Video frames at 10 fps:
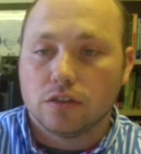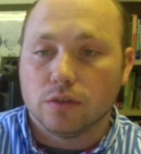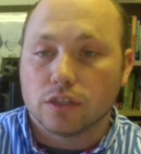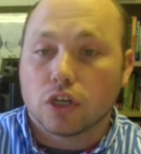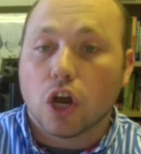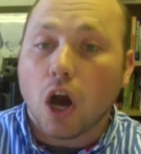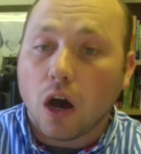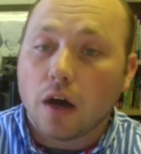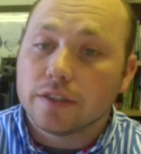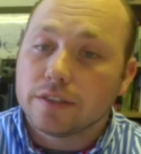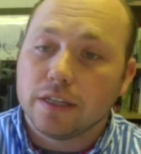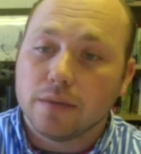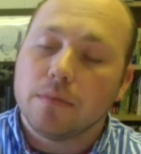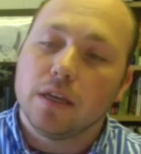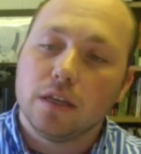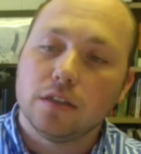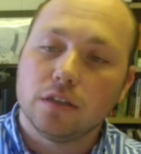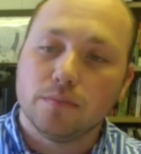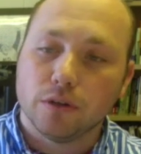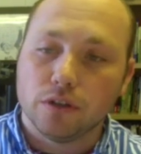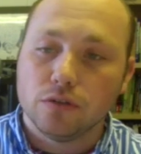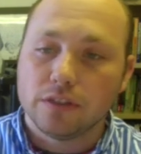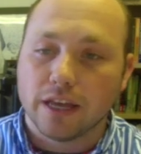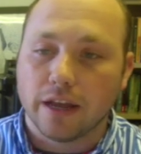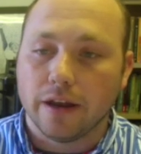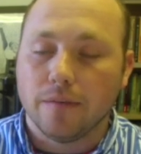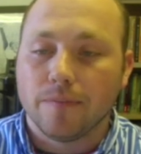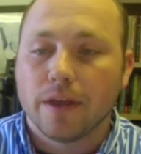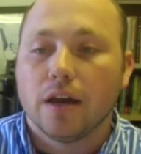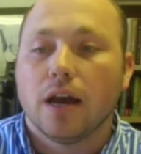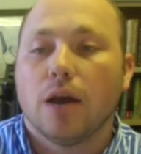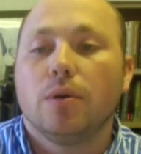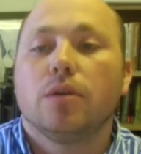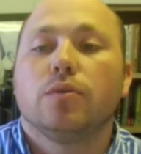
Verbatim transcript: so it's costing me to produce that item, I want to